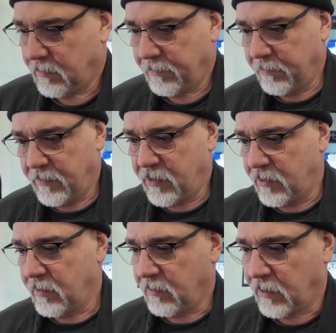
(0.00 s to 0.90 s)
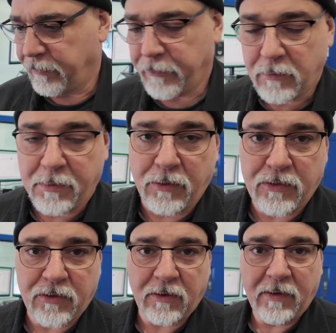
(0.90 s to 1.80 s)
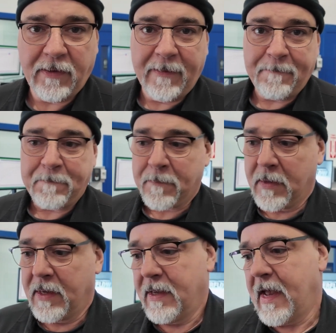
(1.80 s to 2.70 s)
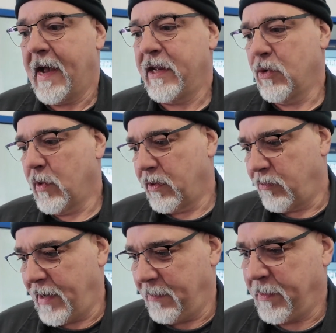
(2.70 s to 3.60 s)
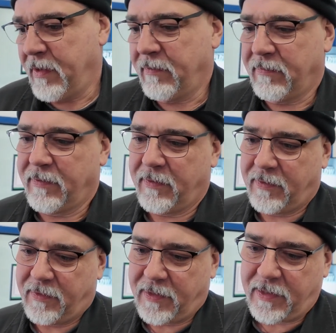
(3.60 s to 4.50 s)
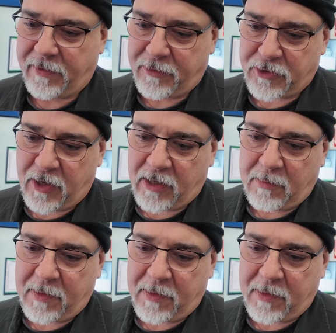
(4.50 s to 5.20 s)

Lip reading: know, to full boost. How you want to ramp it. They're talking